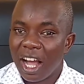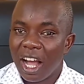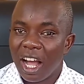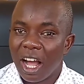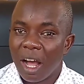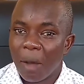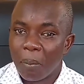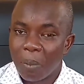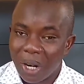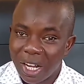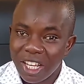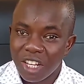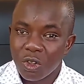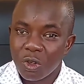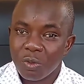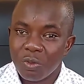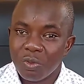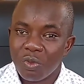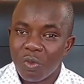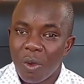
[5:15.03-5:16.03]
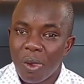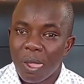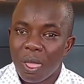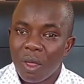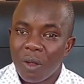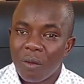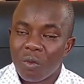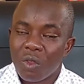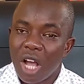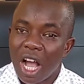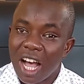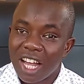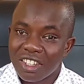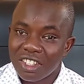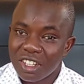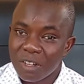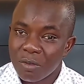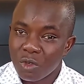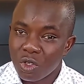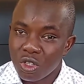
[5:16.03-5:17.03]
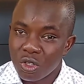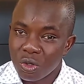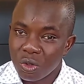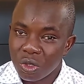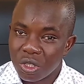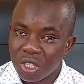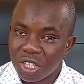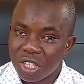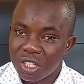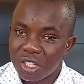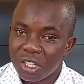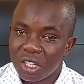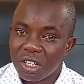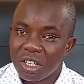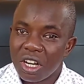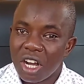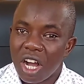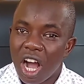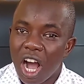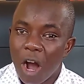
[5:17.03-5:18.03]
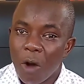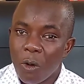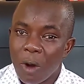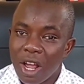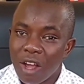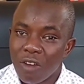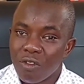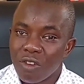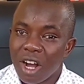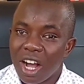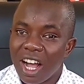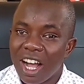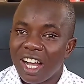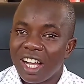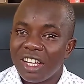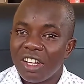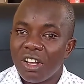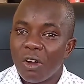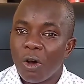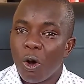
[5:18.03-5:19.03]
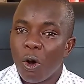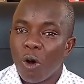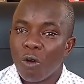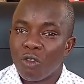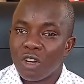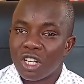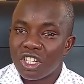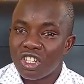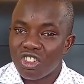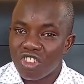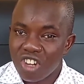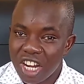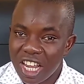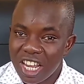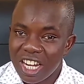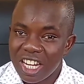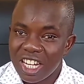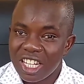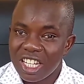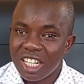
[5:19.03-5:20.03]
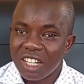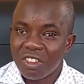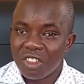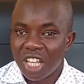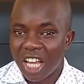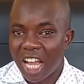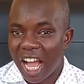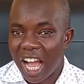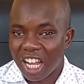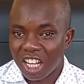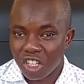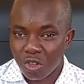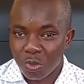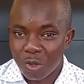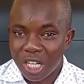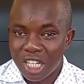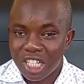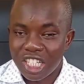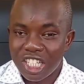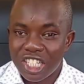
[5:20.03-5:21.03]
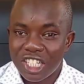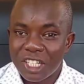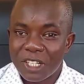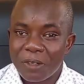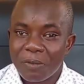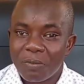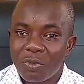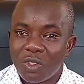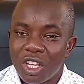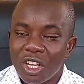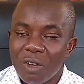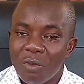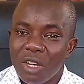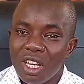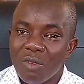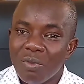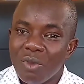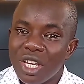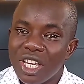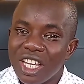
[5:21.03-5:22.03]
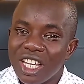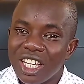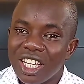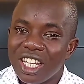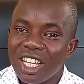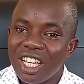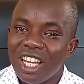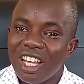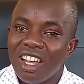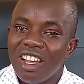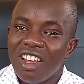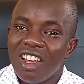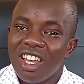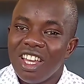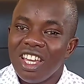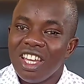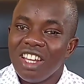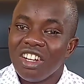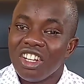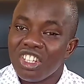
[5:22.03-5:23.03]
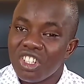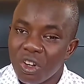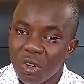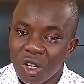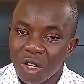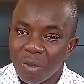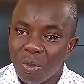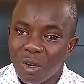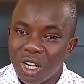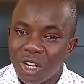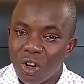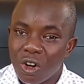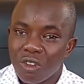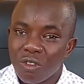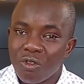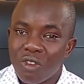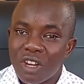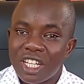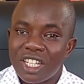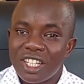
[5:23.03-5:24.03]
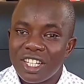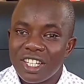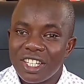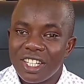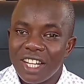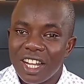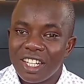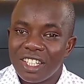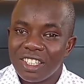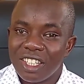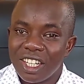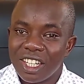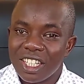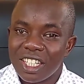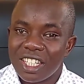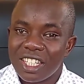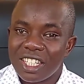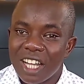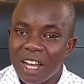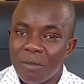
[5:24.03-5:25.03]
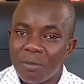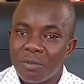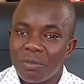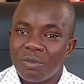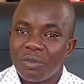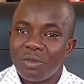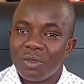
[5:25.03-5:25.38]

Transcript: a playroom, has some truth, however overstrained the argument may be. He reasonably confesses that there is some